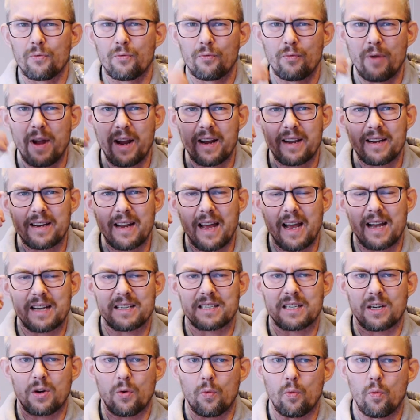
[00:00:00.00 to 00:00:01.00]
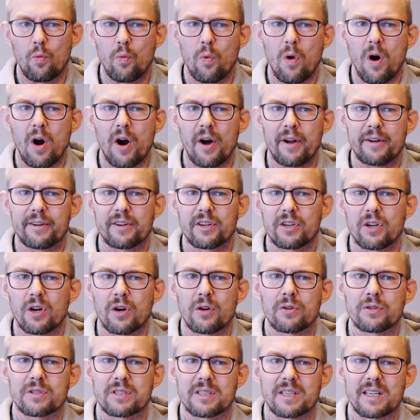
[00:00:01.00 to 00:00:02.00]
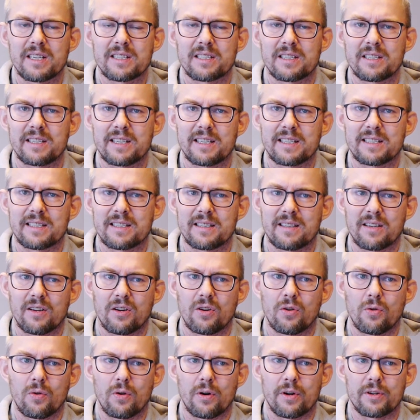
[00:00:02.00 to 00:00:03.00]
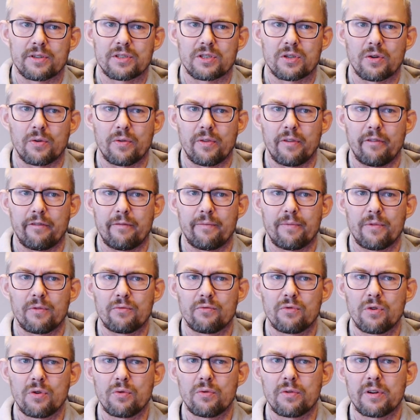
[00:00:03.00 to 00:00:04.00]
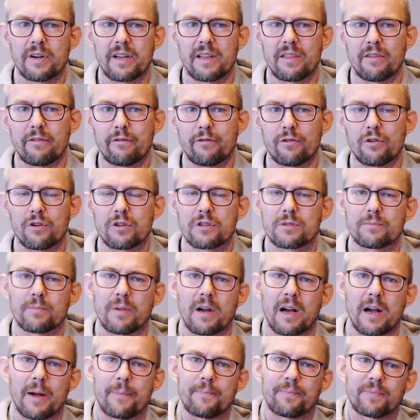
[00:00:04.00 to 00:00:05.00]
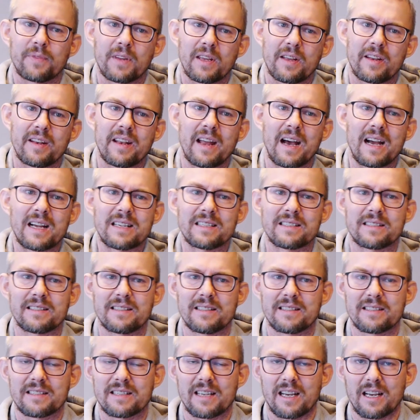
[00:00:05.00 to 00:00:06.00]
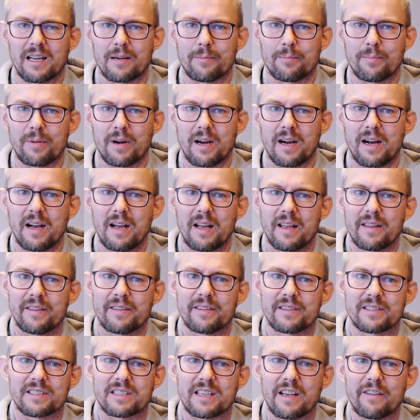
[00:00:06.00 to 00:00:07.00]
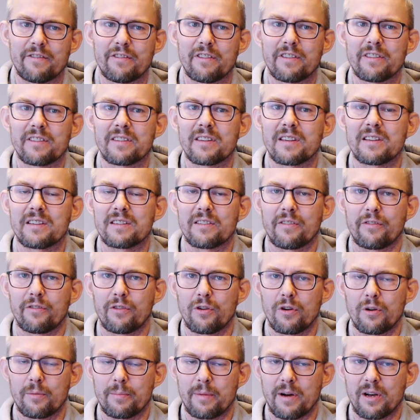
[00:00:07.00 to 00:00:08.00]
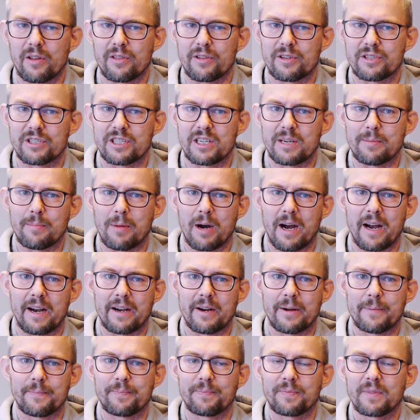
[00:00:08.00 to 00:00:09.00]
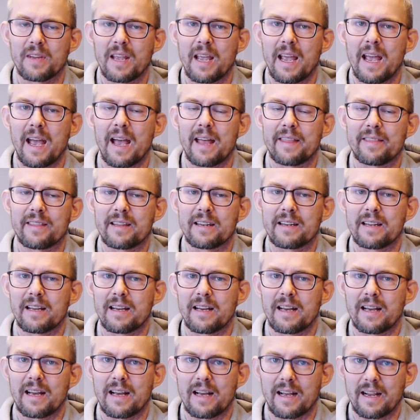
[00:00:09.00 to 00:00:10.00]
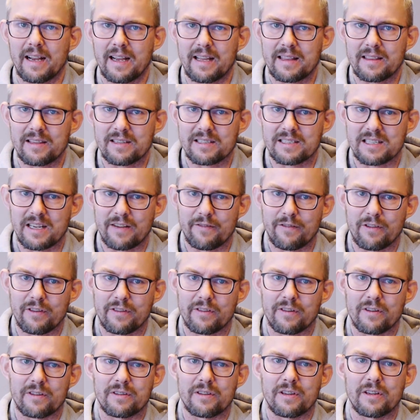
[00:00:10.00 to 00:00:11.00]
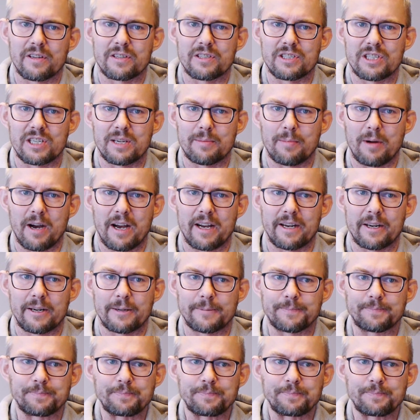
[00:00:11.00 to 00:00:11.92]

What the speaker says: Recognizing what notes this is in the chord. So the root in the first bar, 9th in the second bar, the 7th in the third bar on the G minor, and then again the 7th on the G minor.